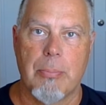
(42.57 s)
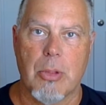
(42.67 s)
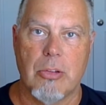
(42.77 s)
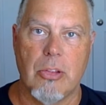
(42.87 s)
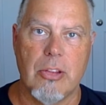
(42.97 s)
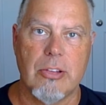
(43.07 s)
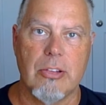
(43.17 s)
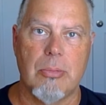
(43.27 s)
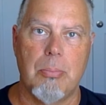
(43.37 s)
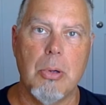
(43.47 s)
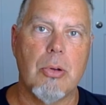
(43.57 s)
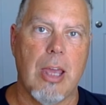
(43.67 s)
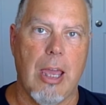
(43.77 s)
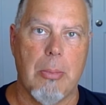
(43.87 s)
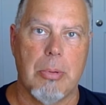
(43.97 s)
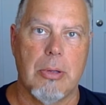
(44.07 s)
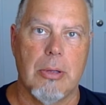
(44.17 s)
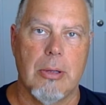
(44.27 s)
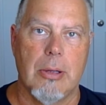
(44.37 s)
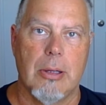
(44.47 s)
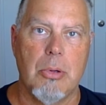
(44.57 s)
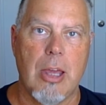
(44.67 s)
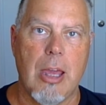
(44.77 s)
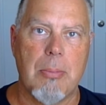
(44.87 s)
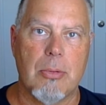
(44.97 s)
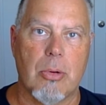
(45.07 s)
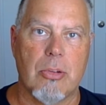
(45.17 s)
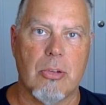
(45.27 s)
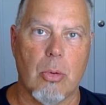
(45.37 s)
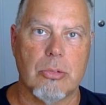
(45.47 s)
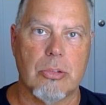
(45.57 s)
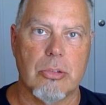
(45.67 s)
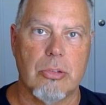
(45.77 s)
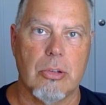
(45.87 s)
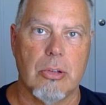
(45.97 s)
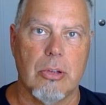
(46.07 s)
So this is boot camp. Boot camp is where soldiers